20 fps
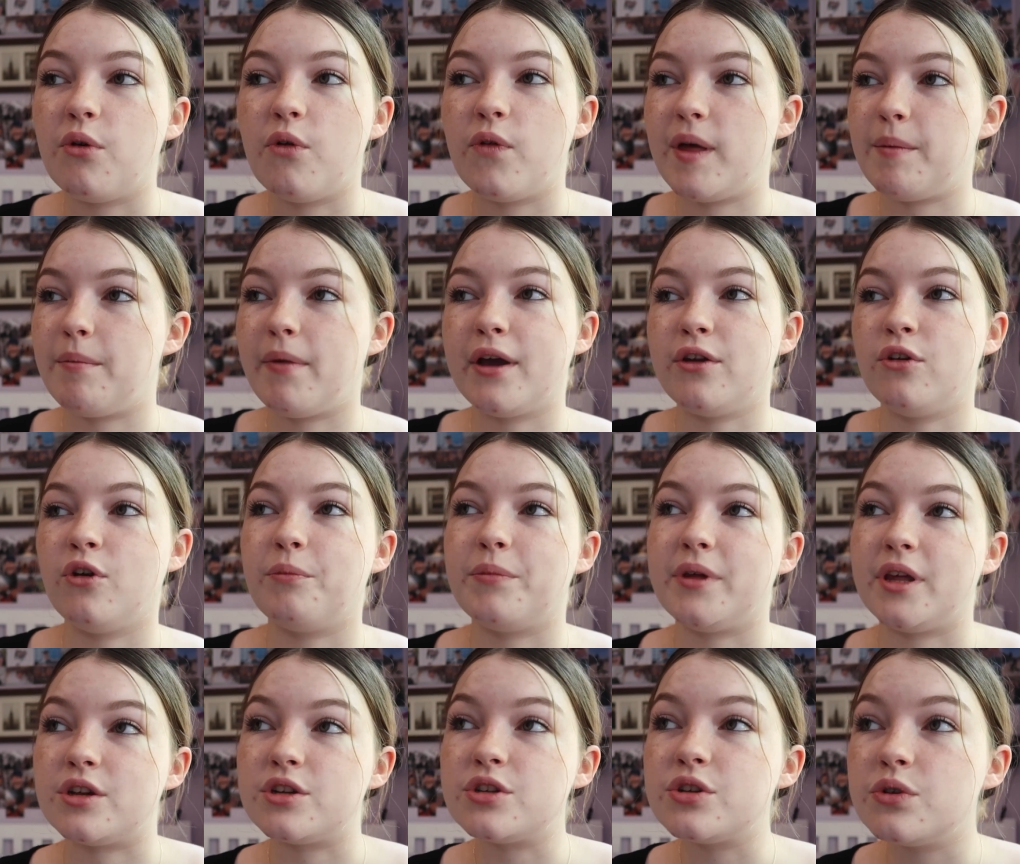or there might not
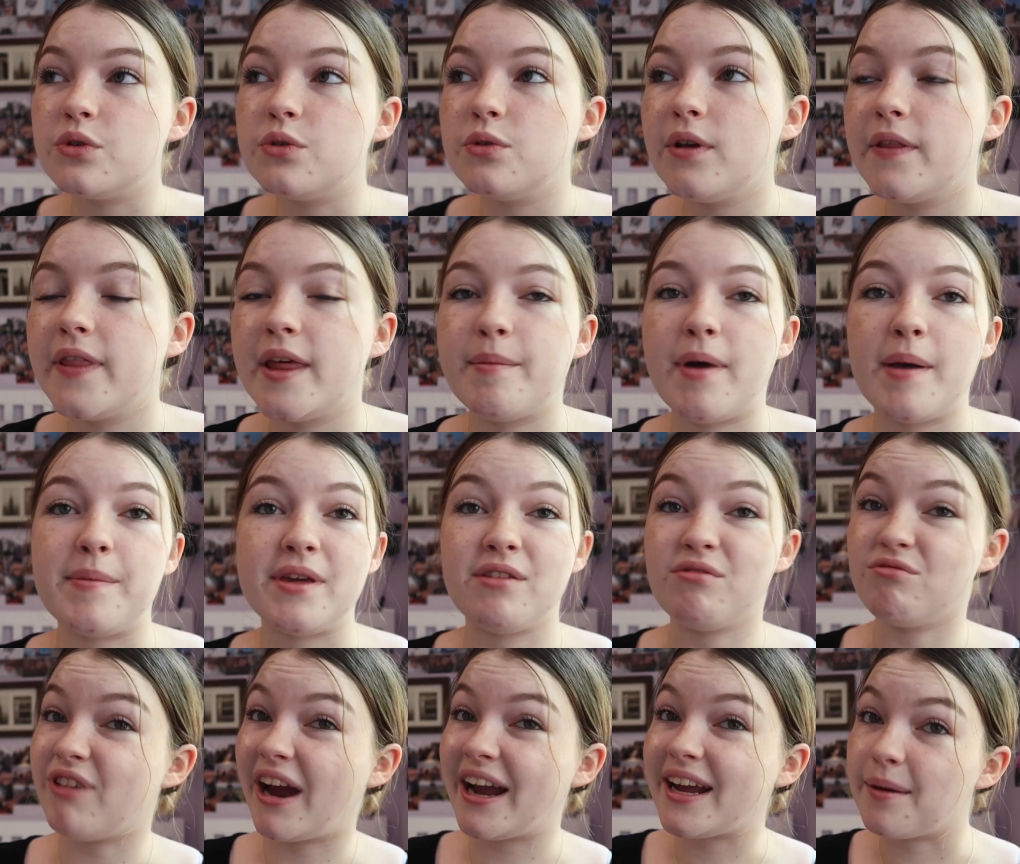be at all. There might be
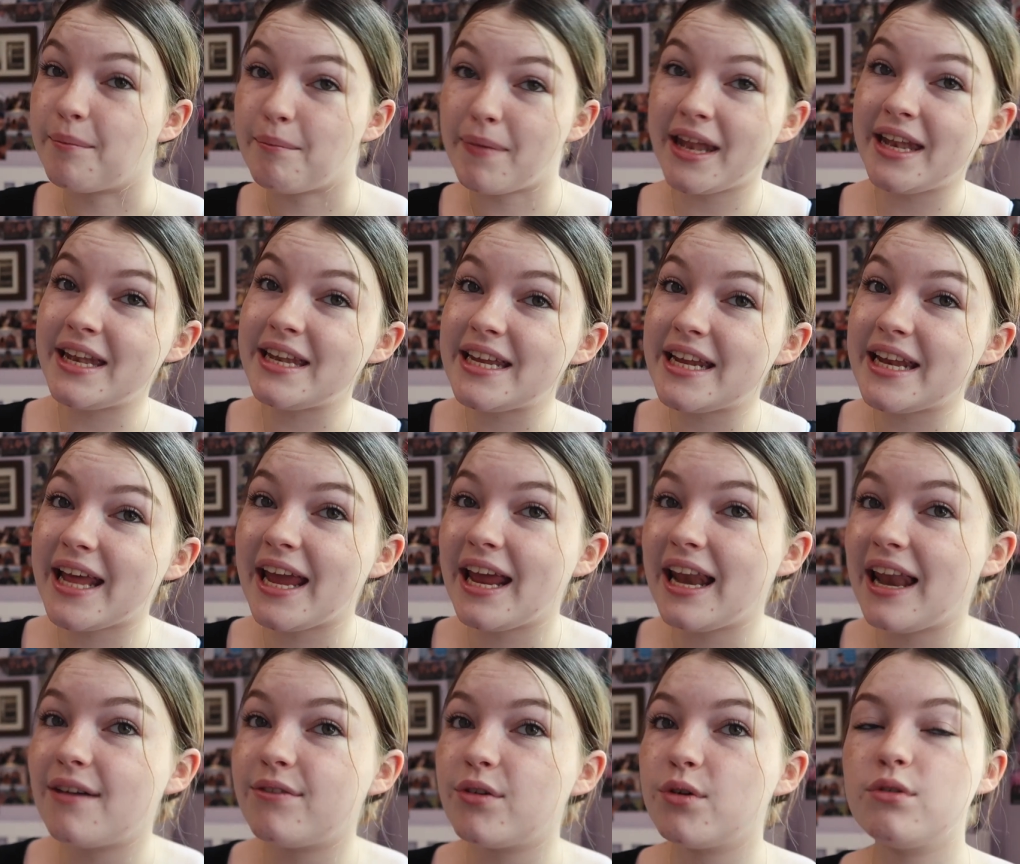recommended
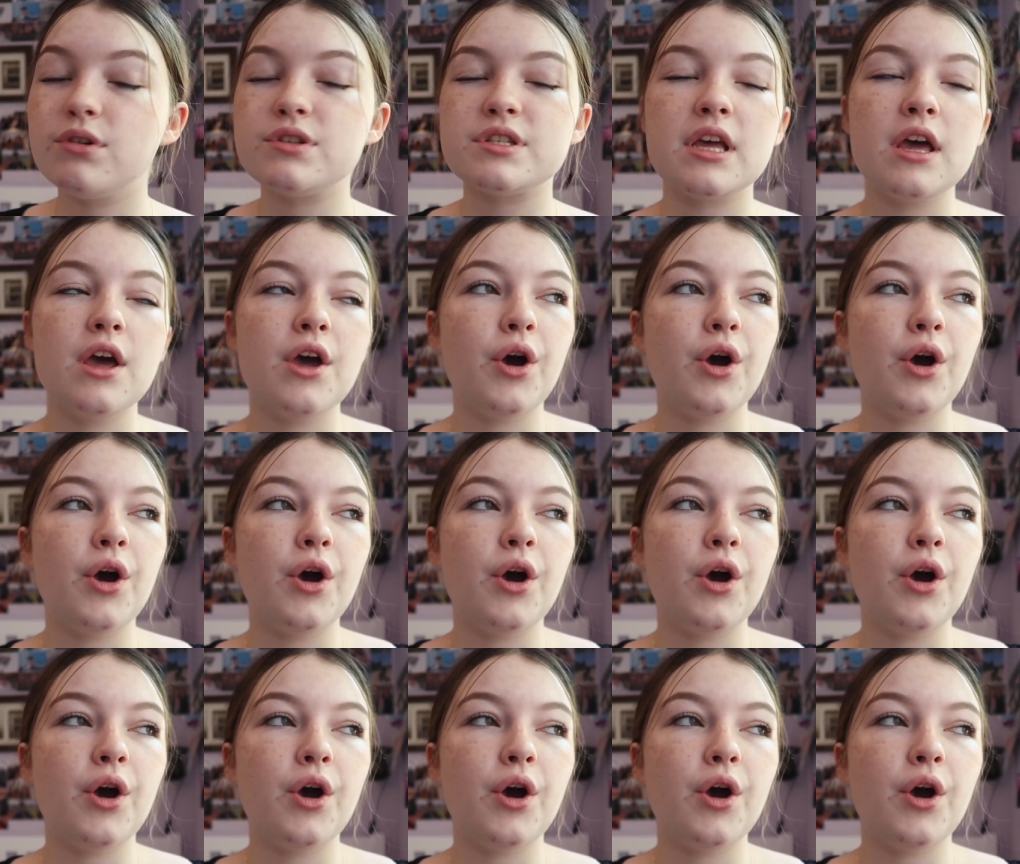A-levels,